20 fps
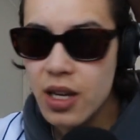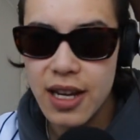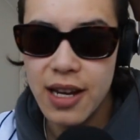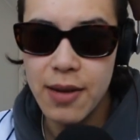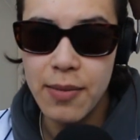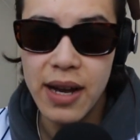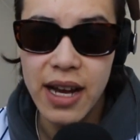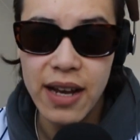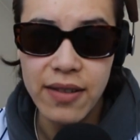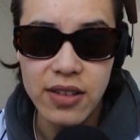
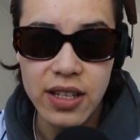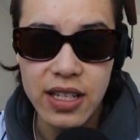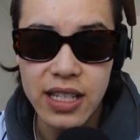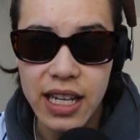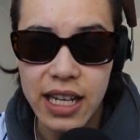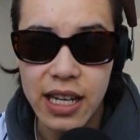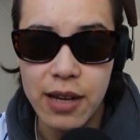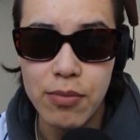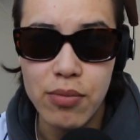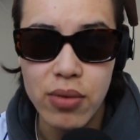I might have to
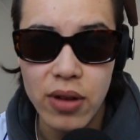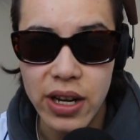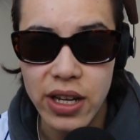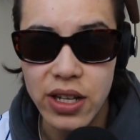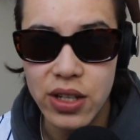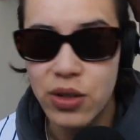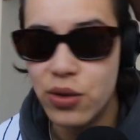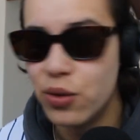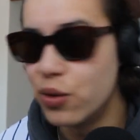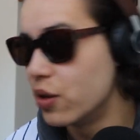take a
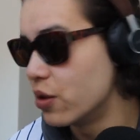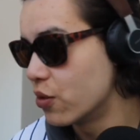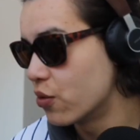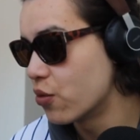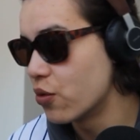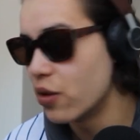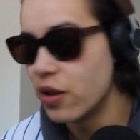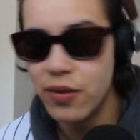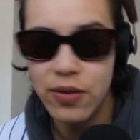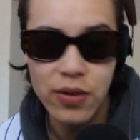break soon
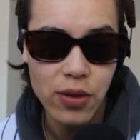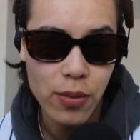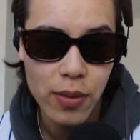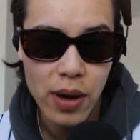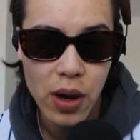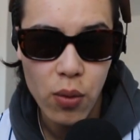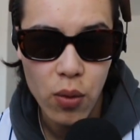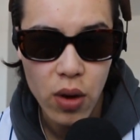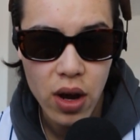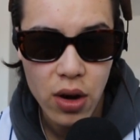and refill
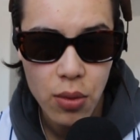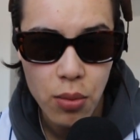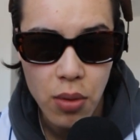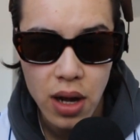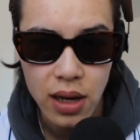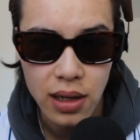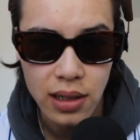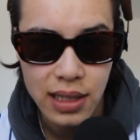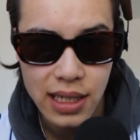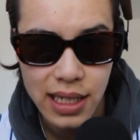my water
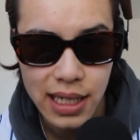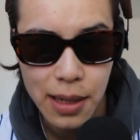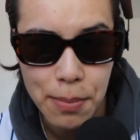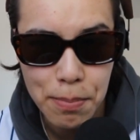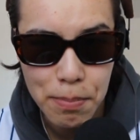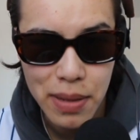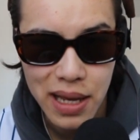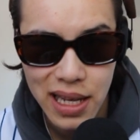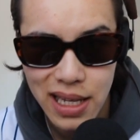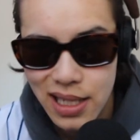bottle, take a
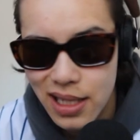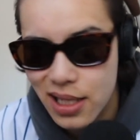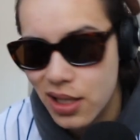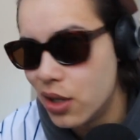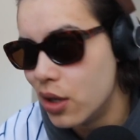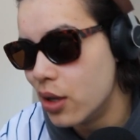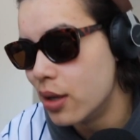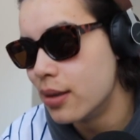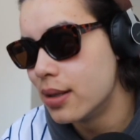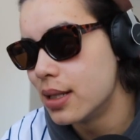piss,
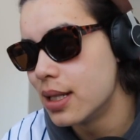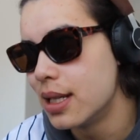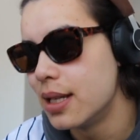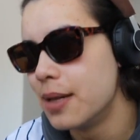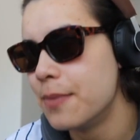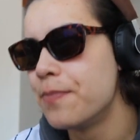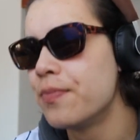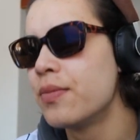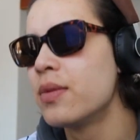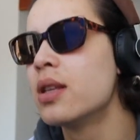you know what I'm
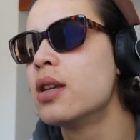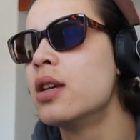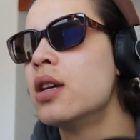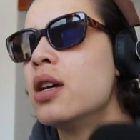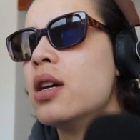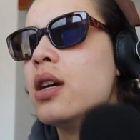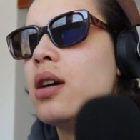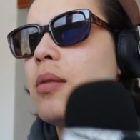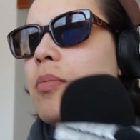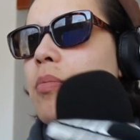saying?
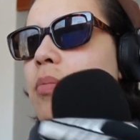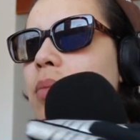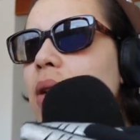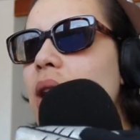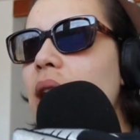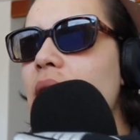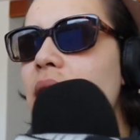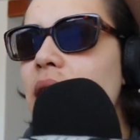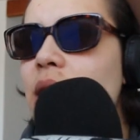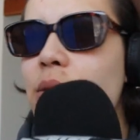
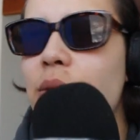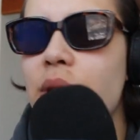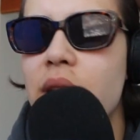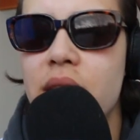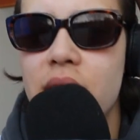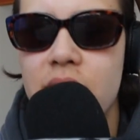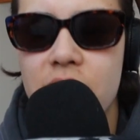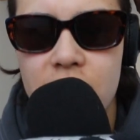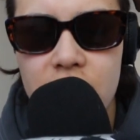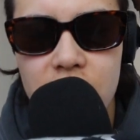But
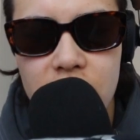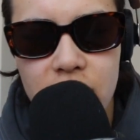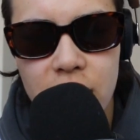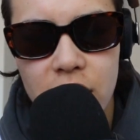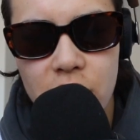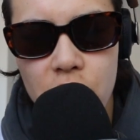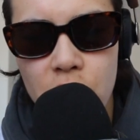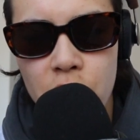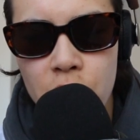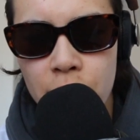anyways,
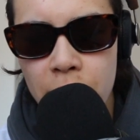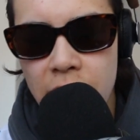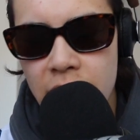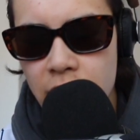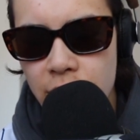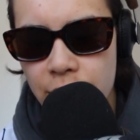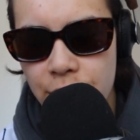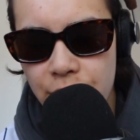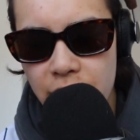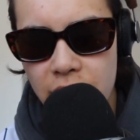the
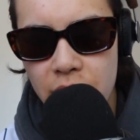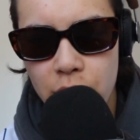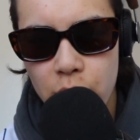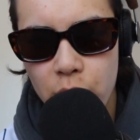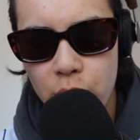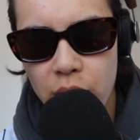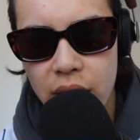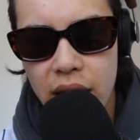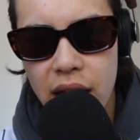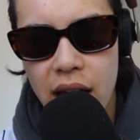co-main event,
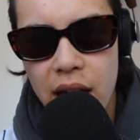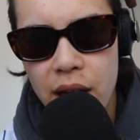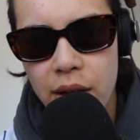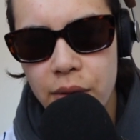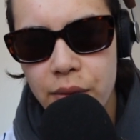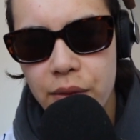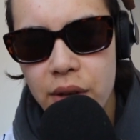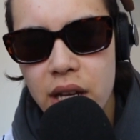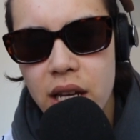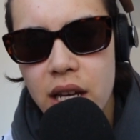we
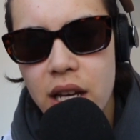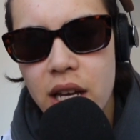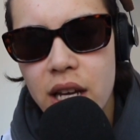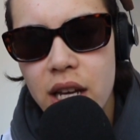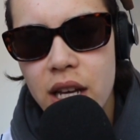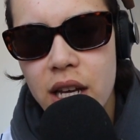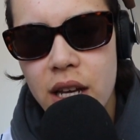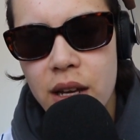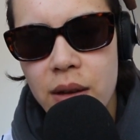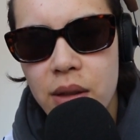have
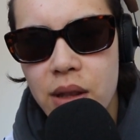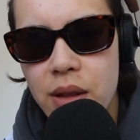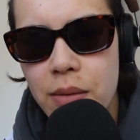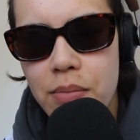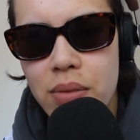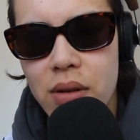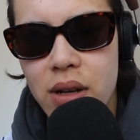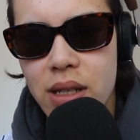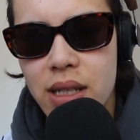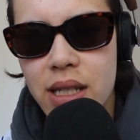the
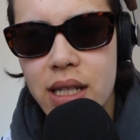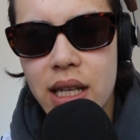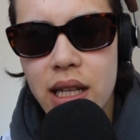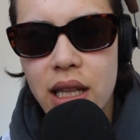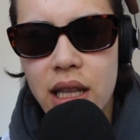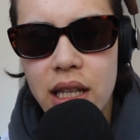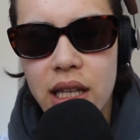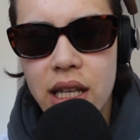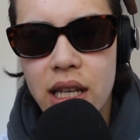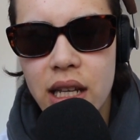
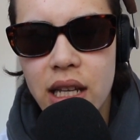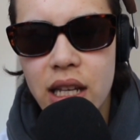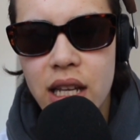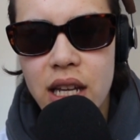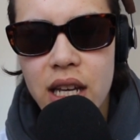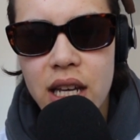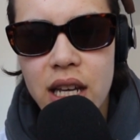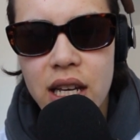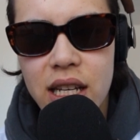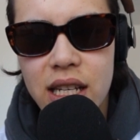Brazilian
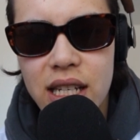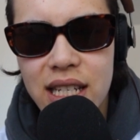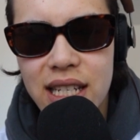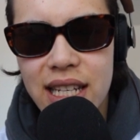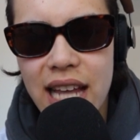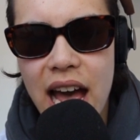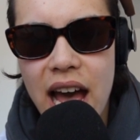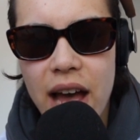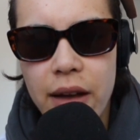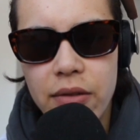
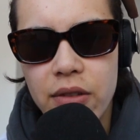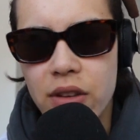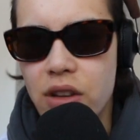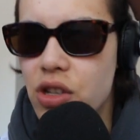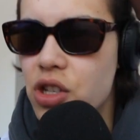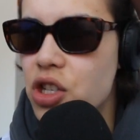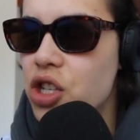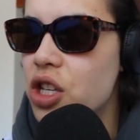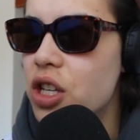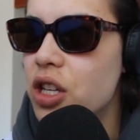
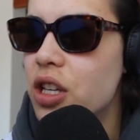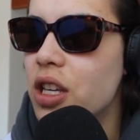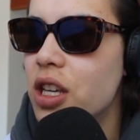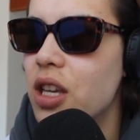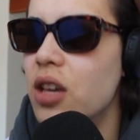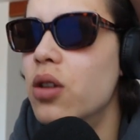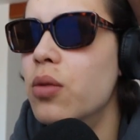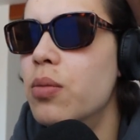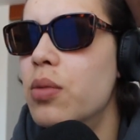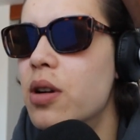savage
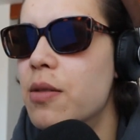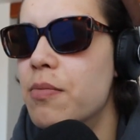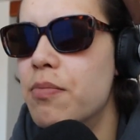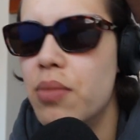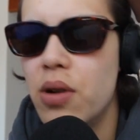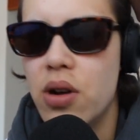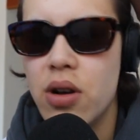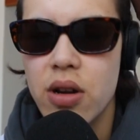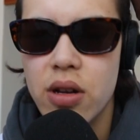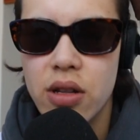
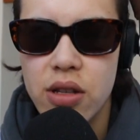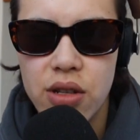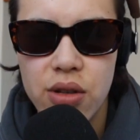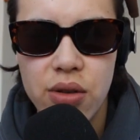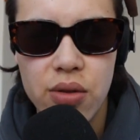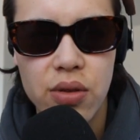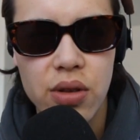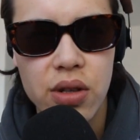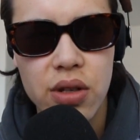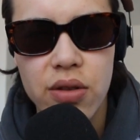Gilbert Burns,
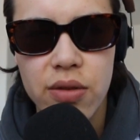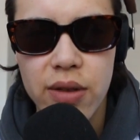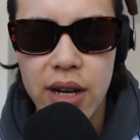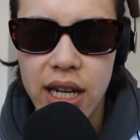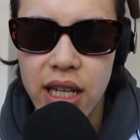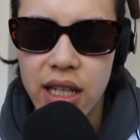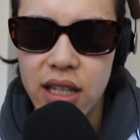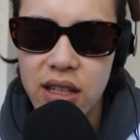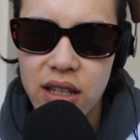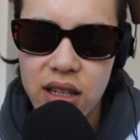who is
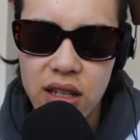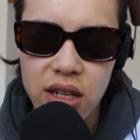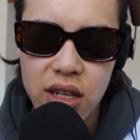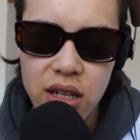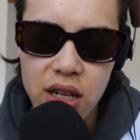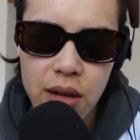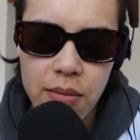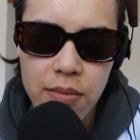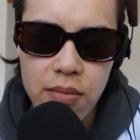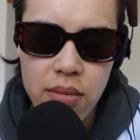ranked
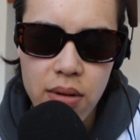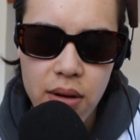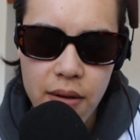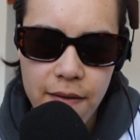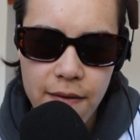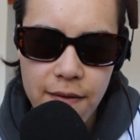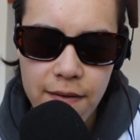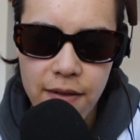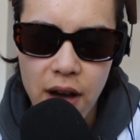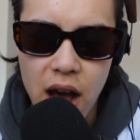number
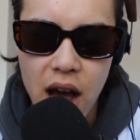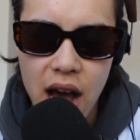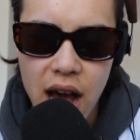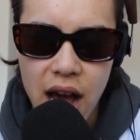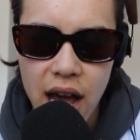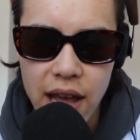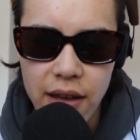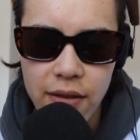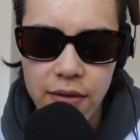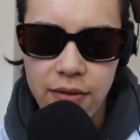
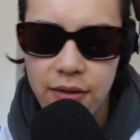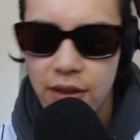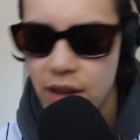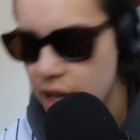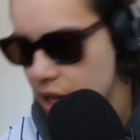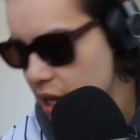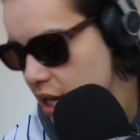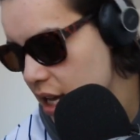5